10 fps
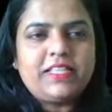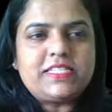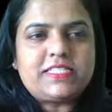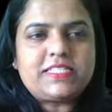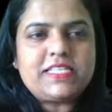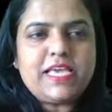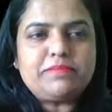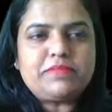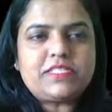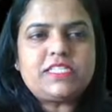The
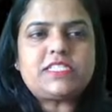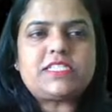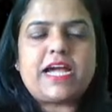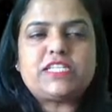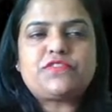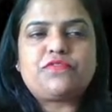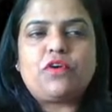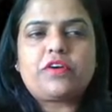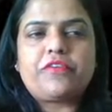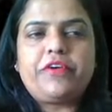CMC stands
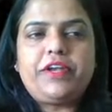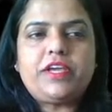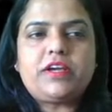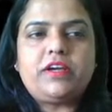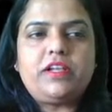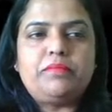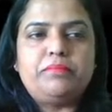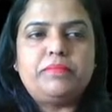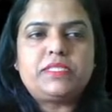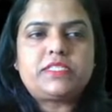for critical
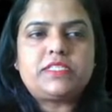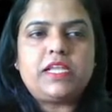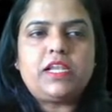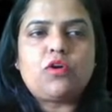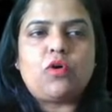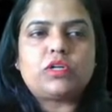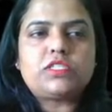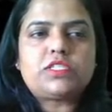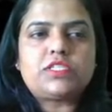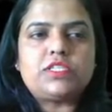missile
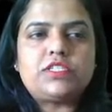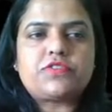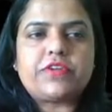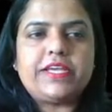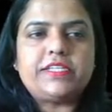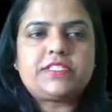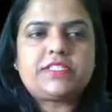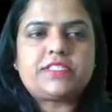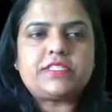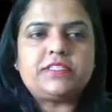
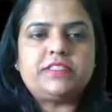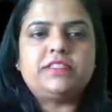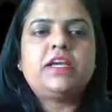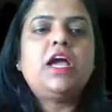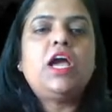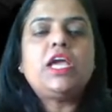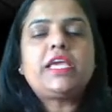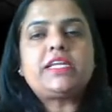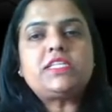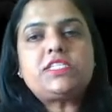concentration.
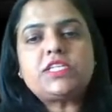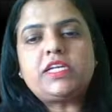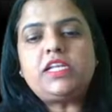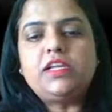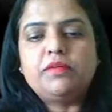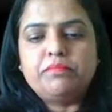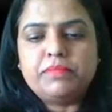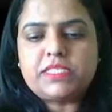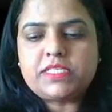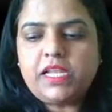Critical
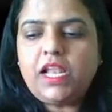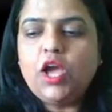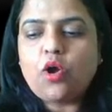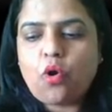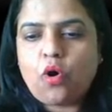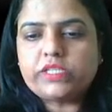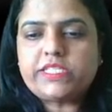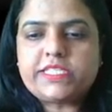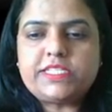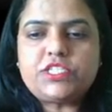missile
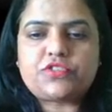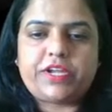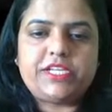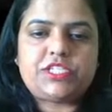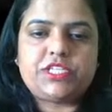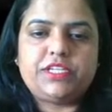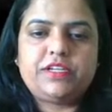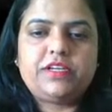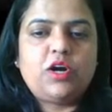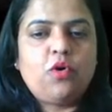concentration.
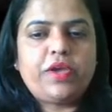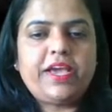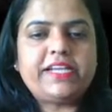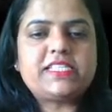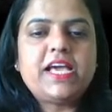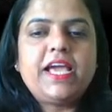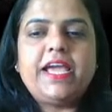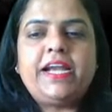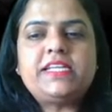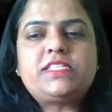Okay, guys,
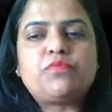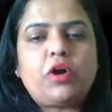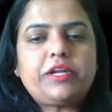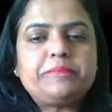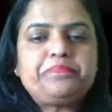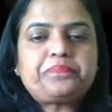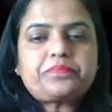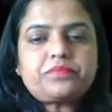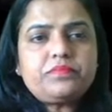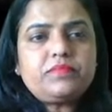it is what?
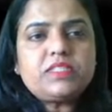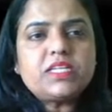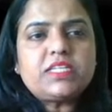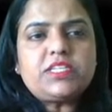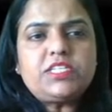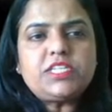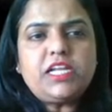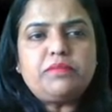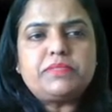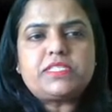
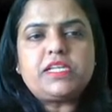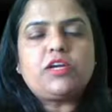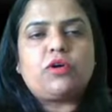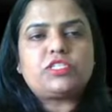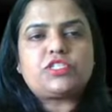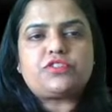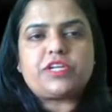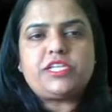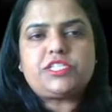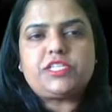Critical missile
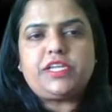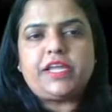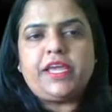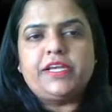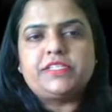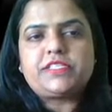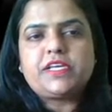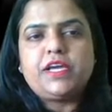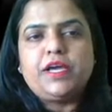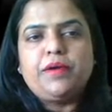concentration is
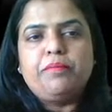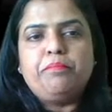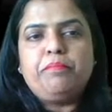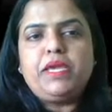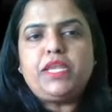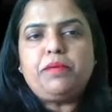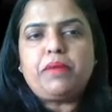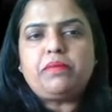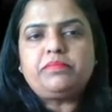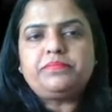
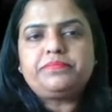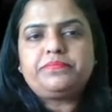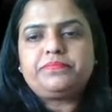minimum